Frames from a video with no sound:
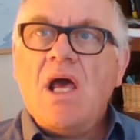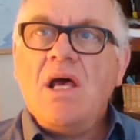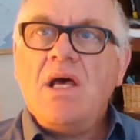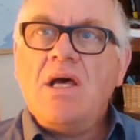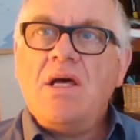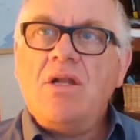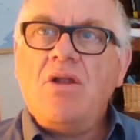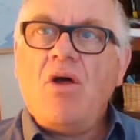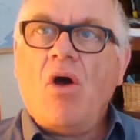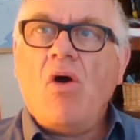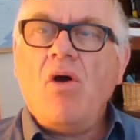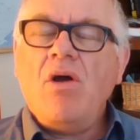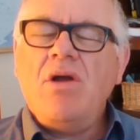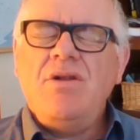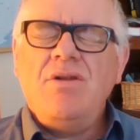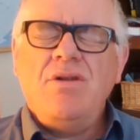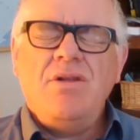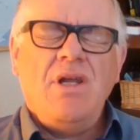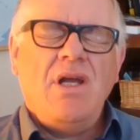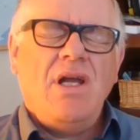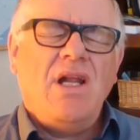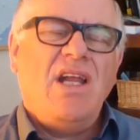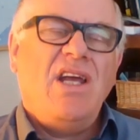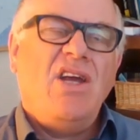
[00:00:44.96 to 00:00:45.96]

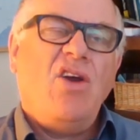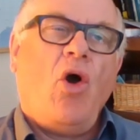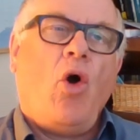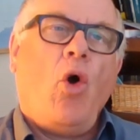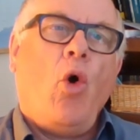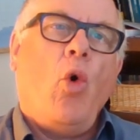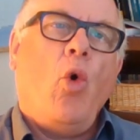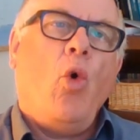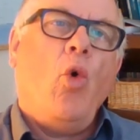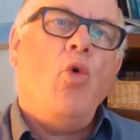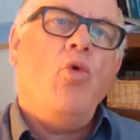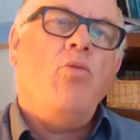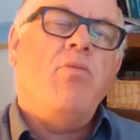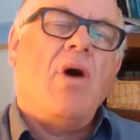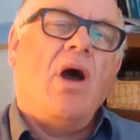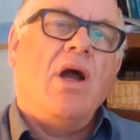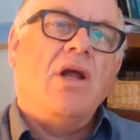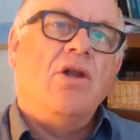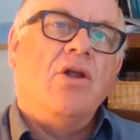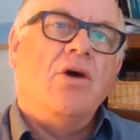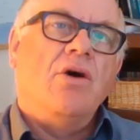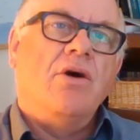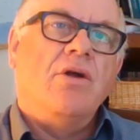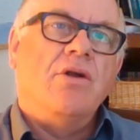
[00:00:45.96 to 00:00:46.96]
and nearly all
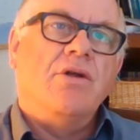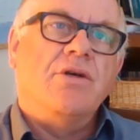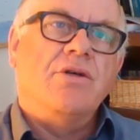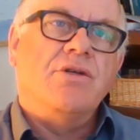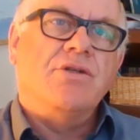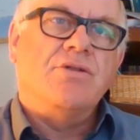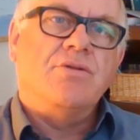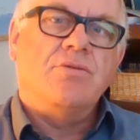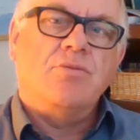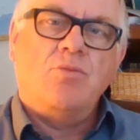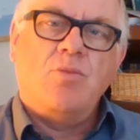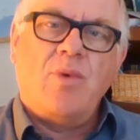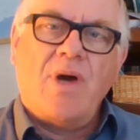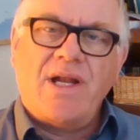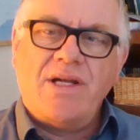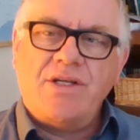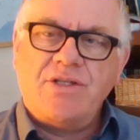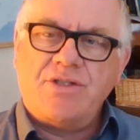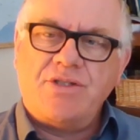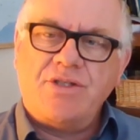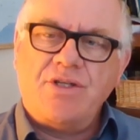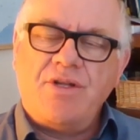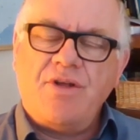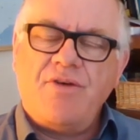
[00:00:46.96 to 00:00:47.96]
my learners
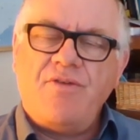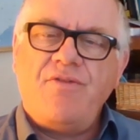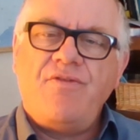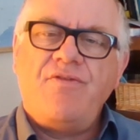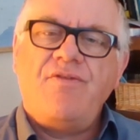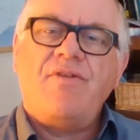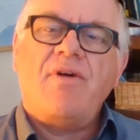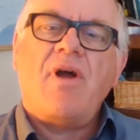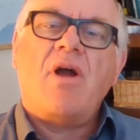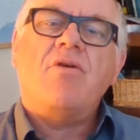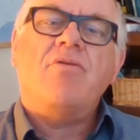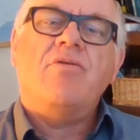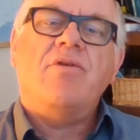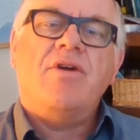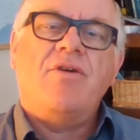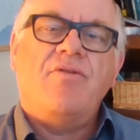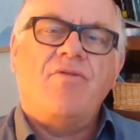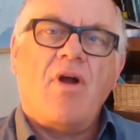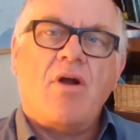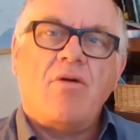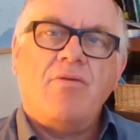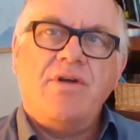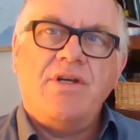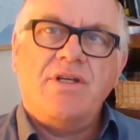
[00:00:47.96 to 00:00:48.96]
went to the
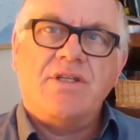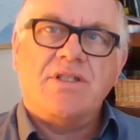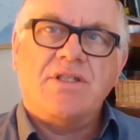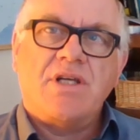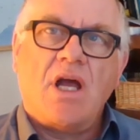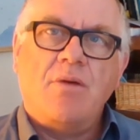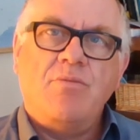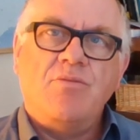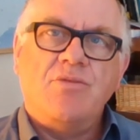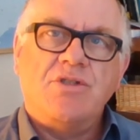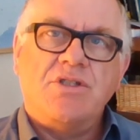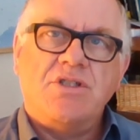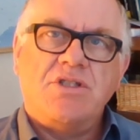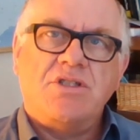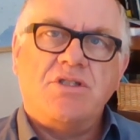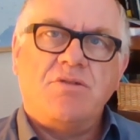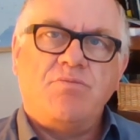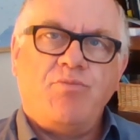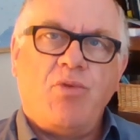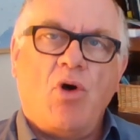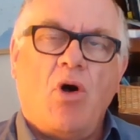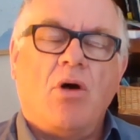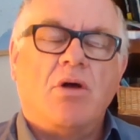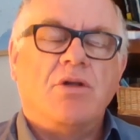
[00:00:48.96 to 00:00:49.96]
very, very same
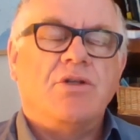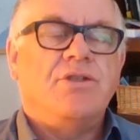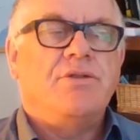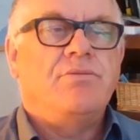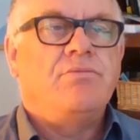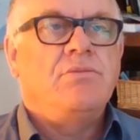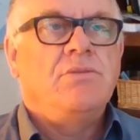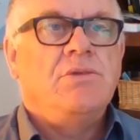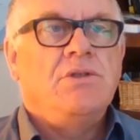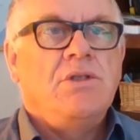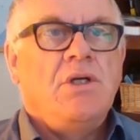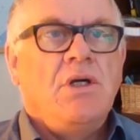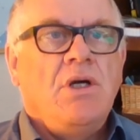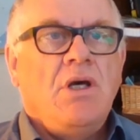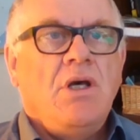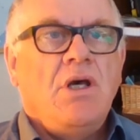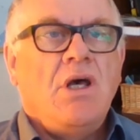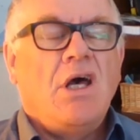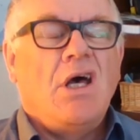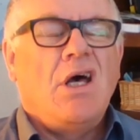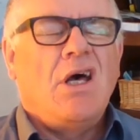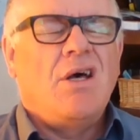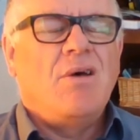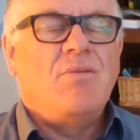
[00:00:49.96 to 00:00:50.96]
spot
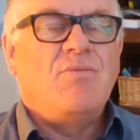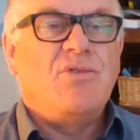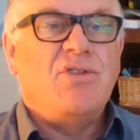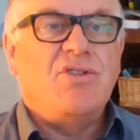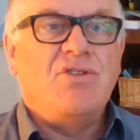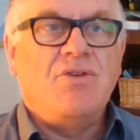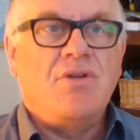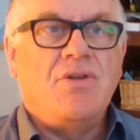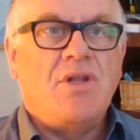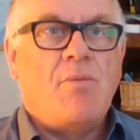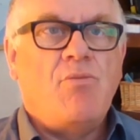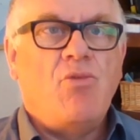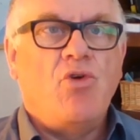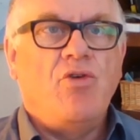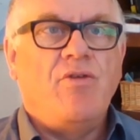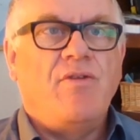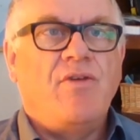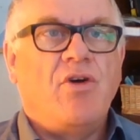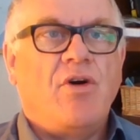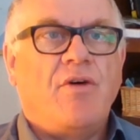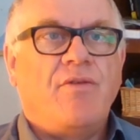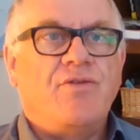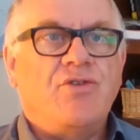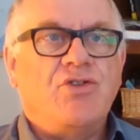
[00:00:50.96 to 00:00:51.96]
to do their
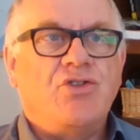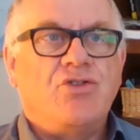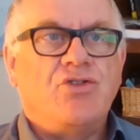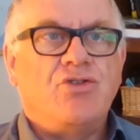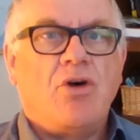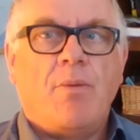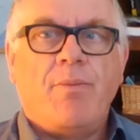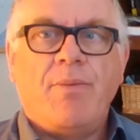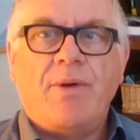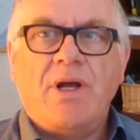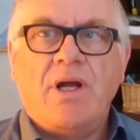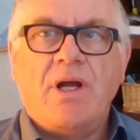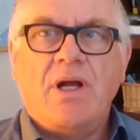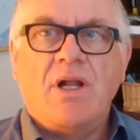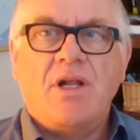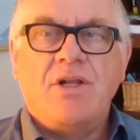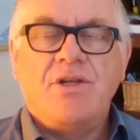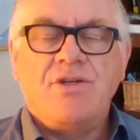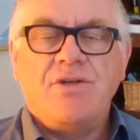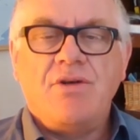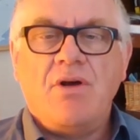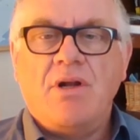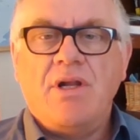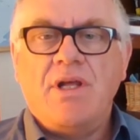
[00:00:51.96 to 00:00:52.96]
moving off and stopping,
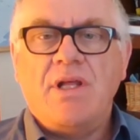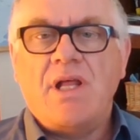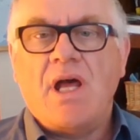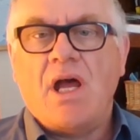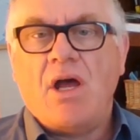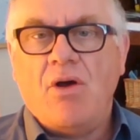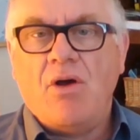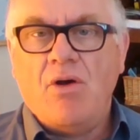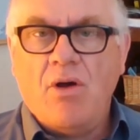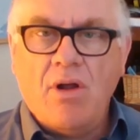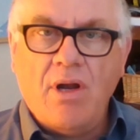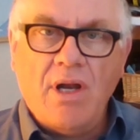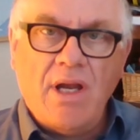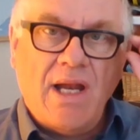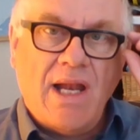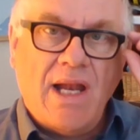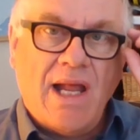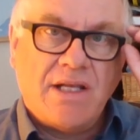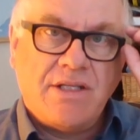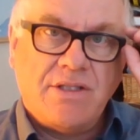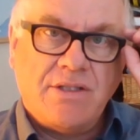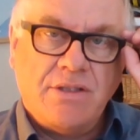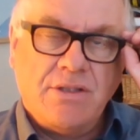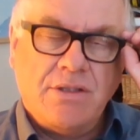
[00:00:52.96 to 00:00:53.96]
and certainly their early
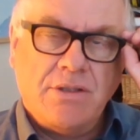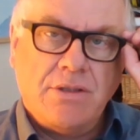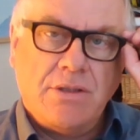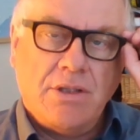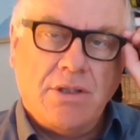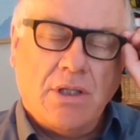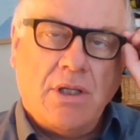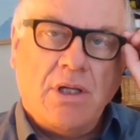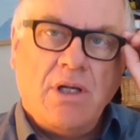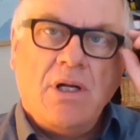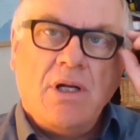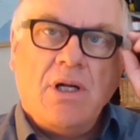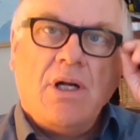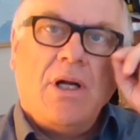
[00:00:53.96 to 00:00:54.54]
lessons